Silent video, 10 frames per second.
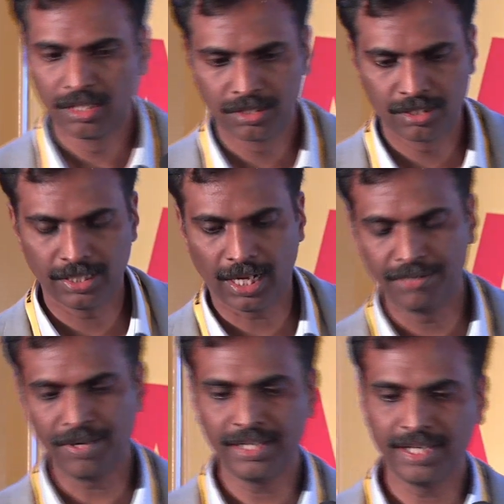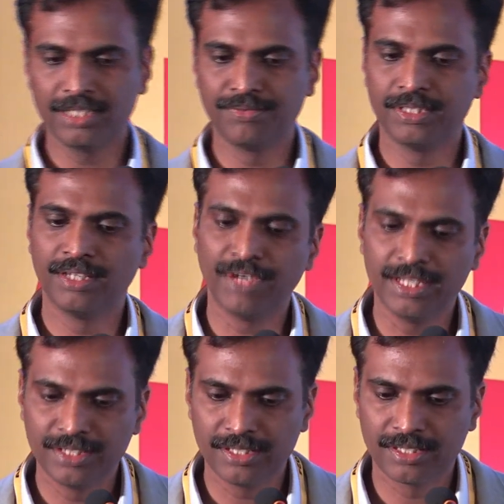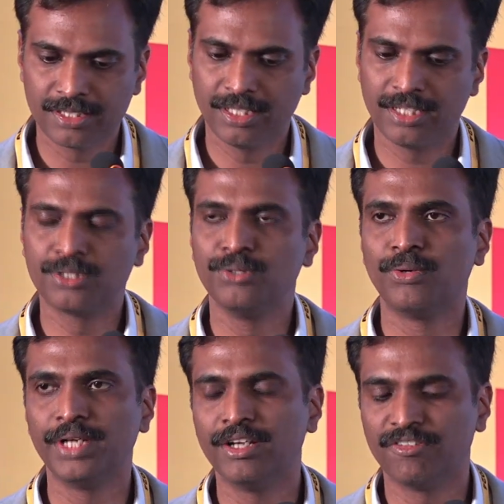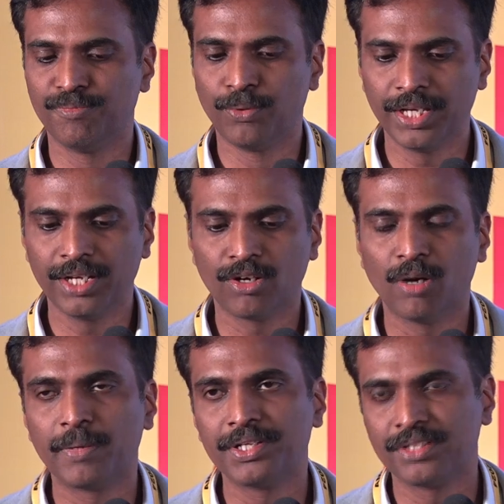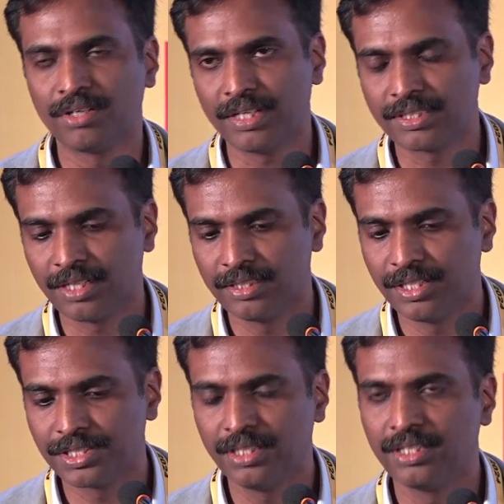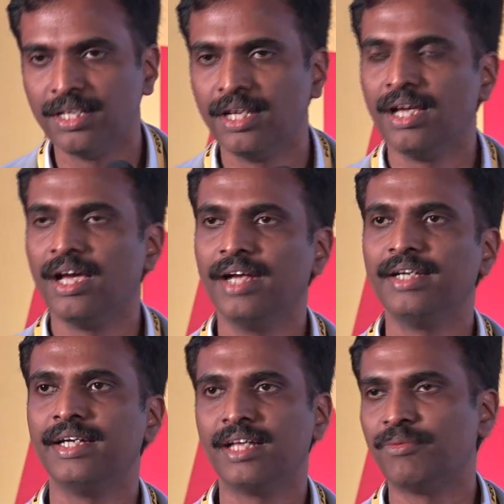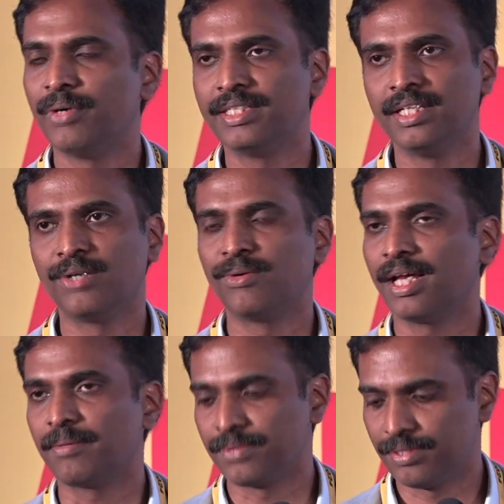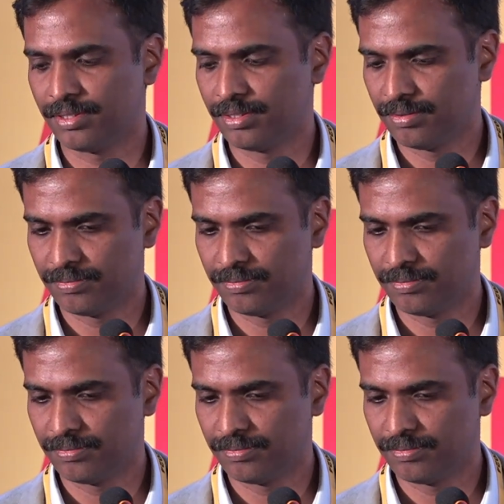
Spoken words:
See, the advantage with the wedges, there is no need of bony incorporation or vascularization, and it avoids any collapse.